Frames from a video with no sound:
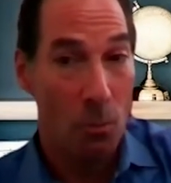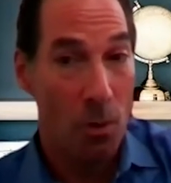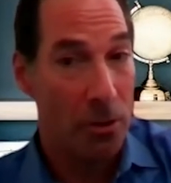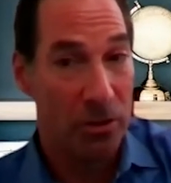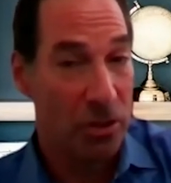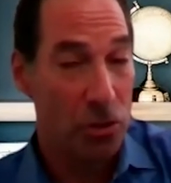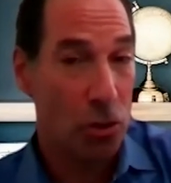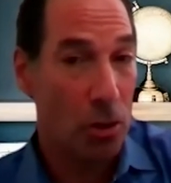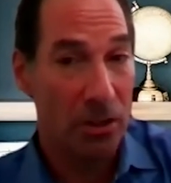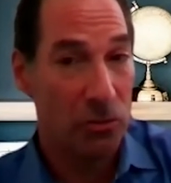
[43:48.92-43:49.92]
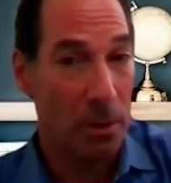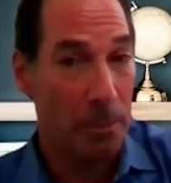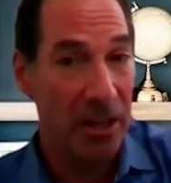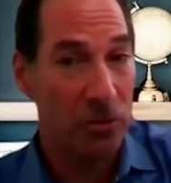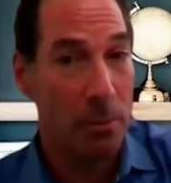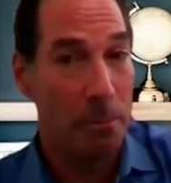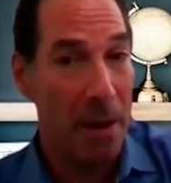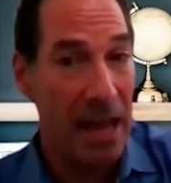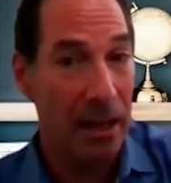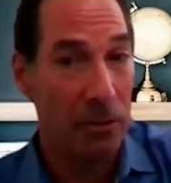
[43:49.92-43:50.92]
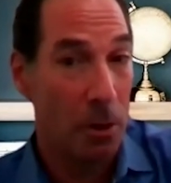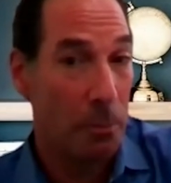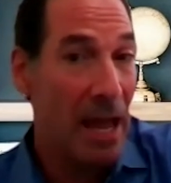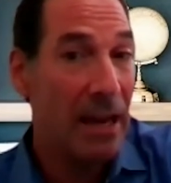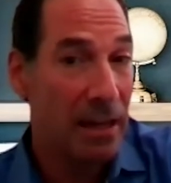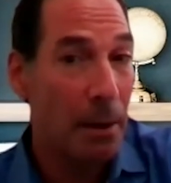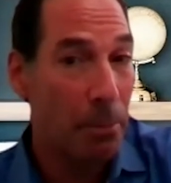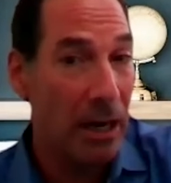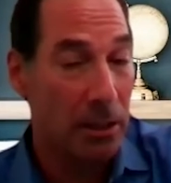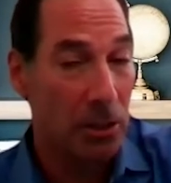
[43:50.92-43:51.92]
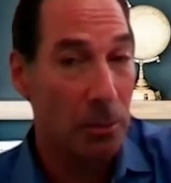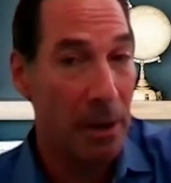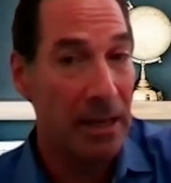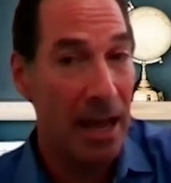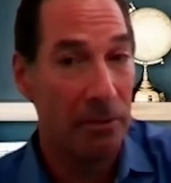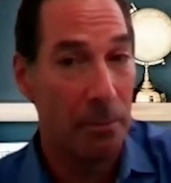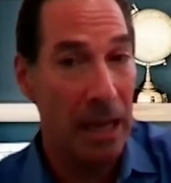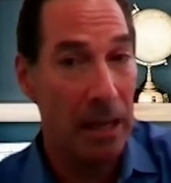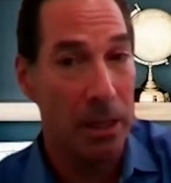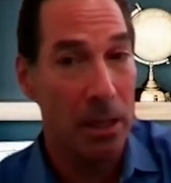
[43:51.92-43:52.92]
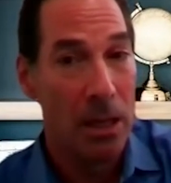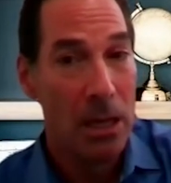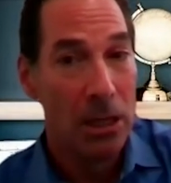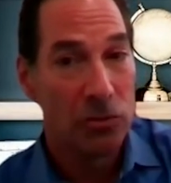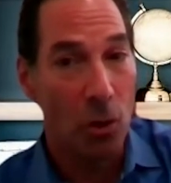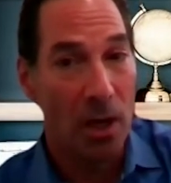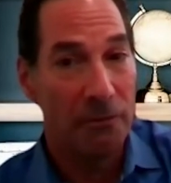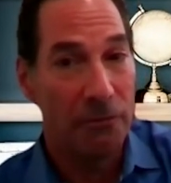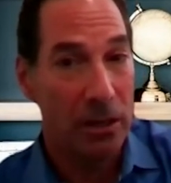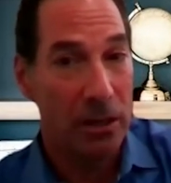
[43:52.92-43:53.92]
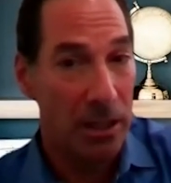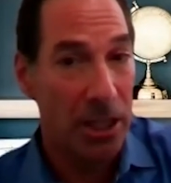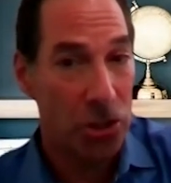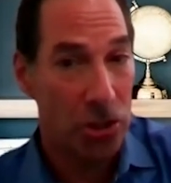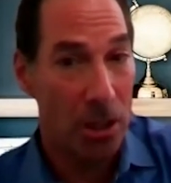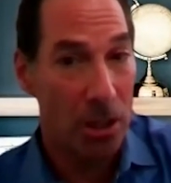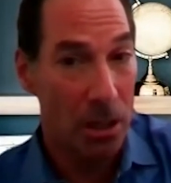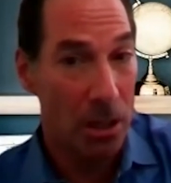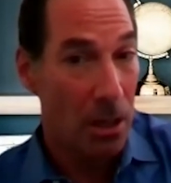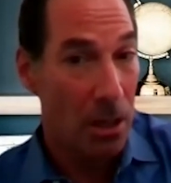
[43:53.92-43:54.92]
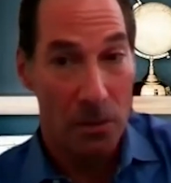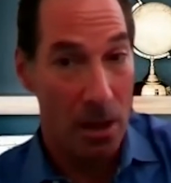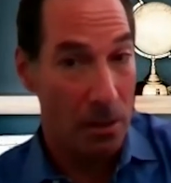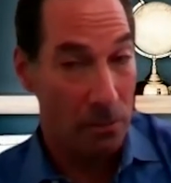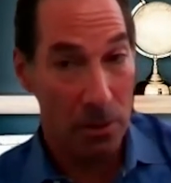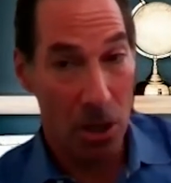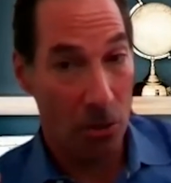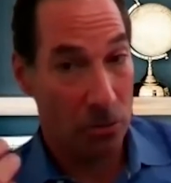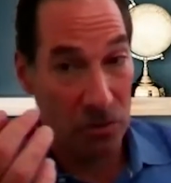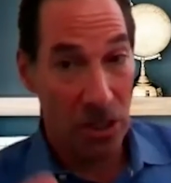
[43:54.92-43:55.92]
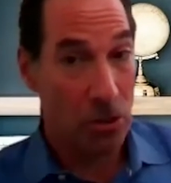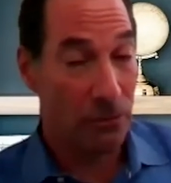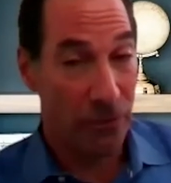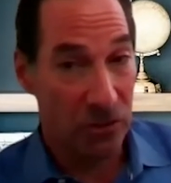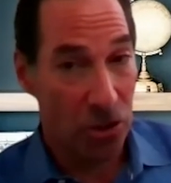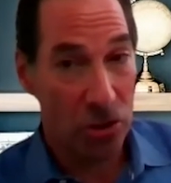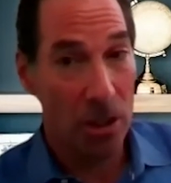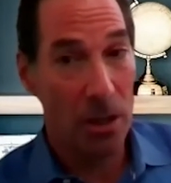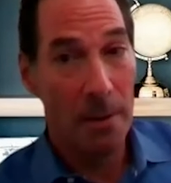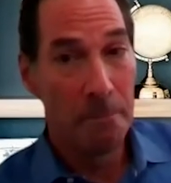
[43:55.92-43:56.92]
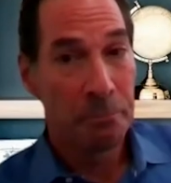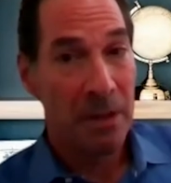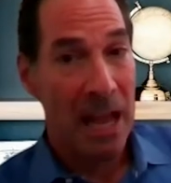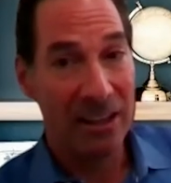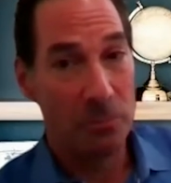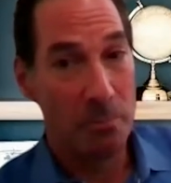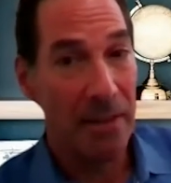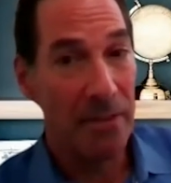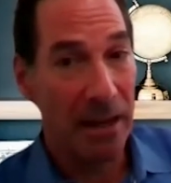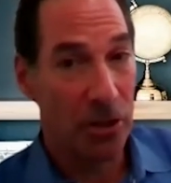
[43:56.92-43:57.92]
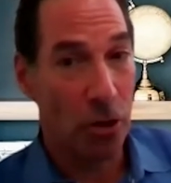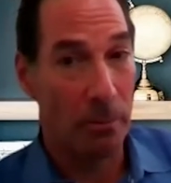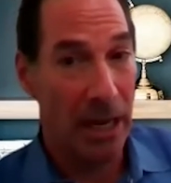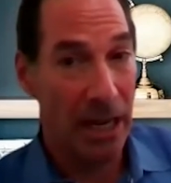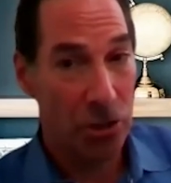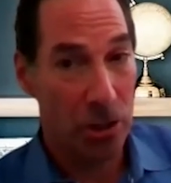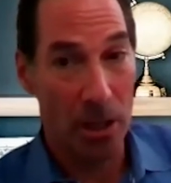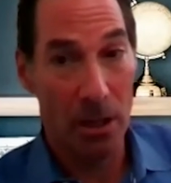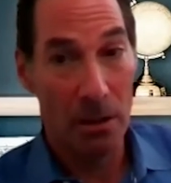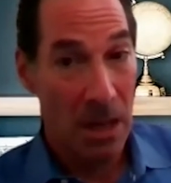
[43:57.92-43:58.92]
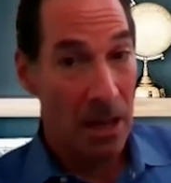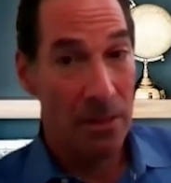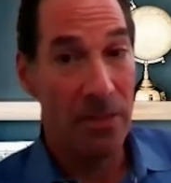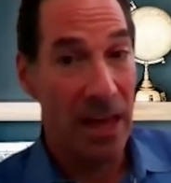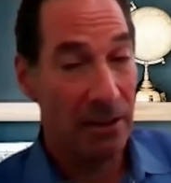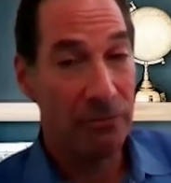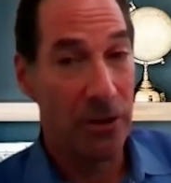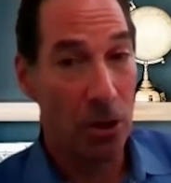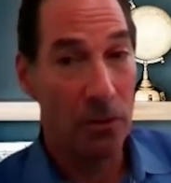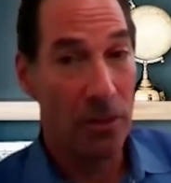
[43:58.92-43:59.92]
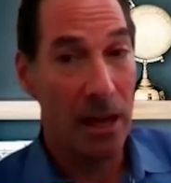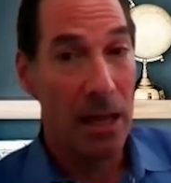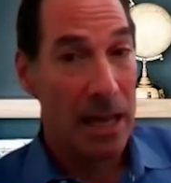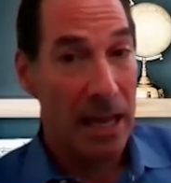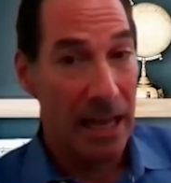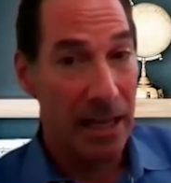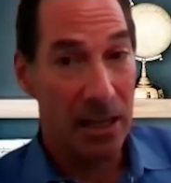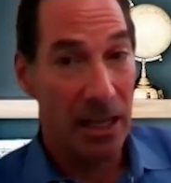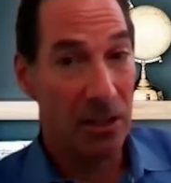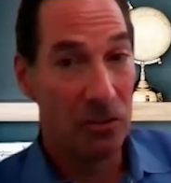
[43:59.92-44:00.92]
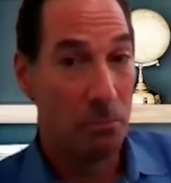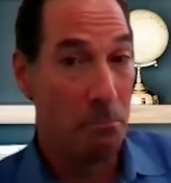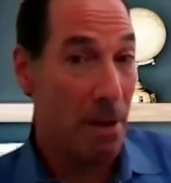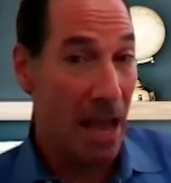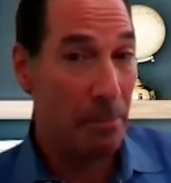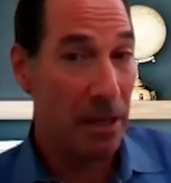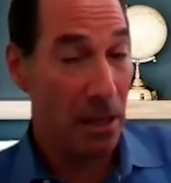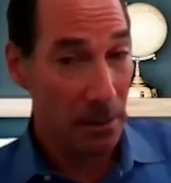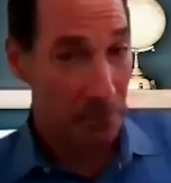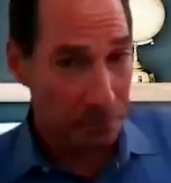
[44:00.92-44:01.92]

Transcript: whether it's insurance or a patient paying, they're paying to get pregnant, they're paying to have a baby. So if the clinician, the you know senior physician has made that determination, they feel that it is maybe